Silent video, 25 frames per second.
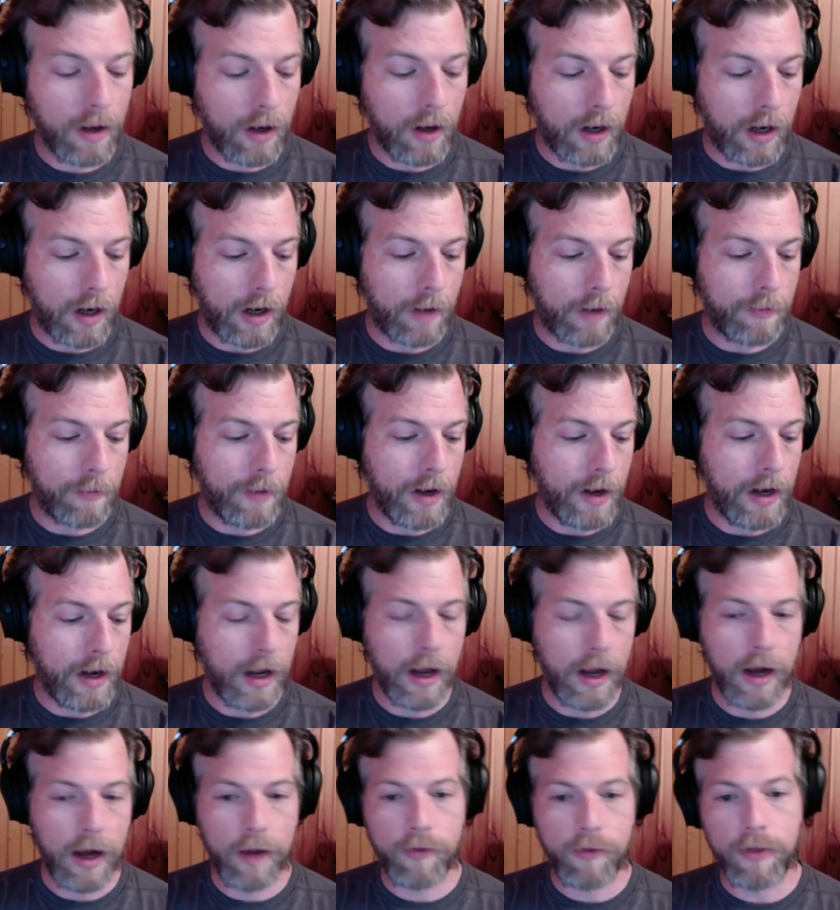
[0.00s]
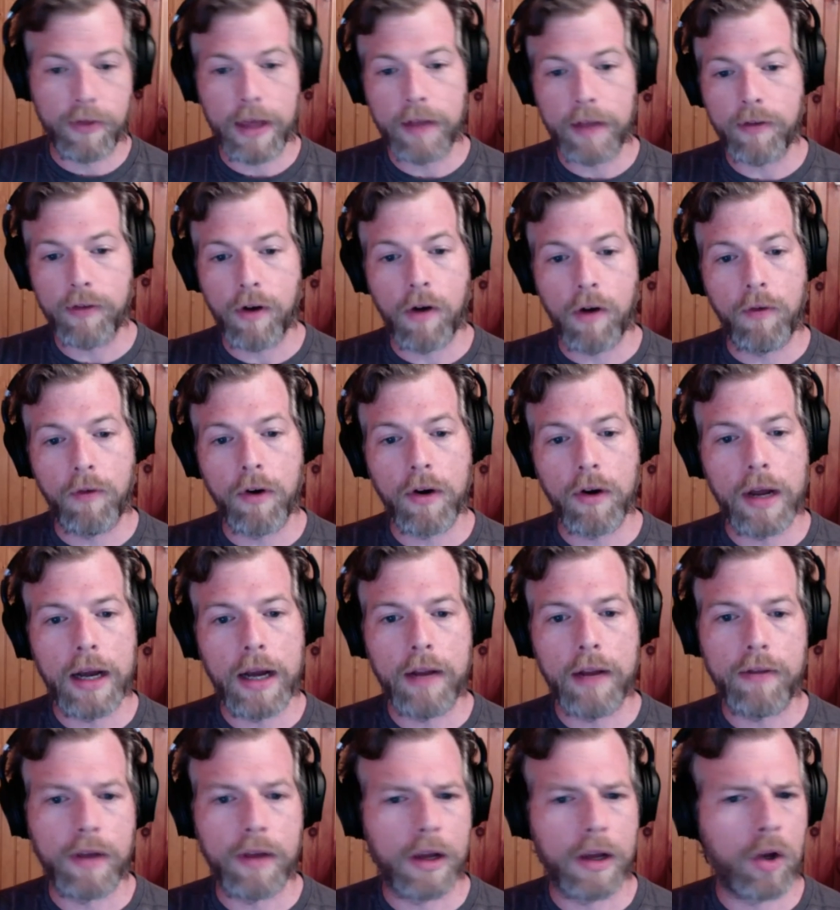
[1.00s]
and that's all
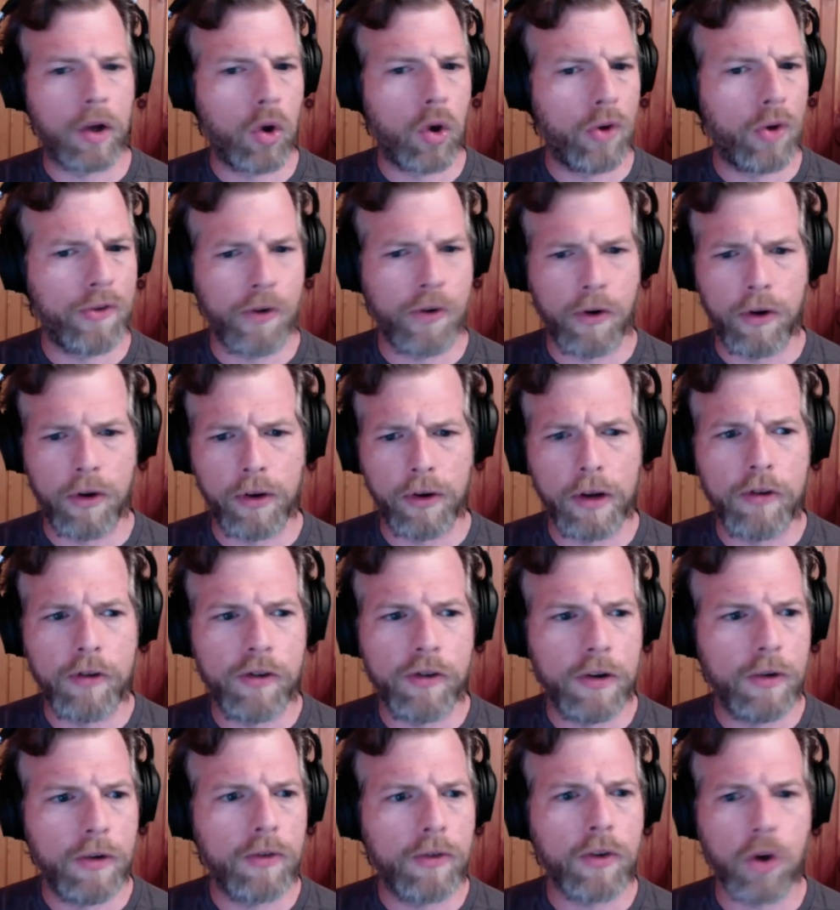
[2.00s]
related to cultural issues,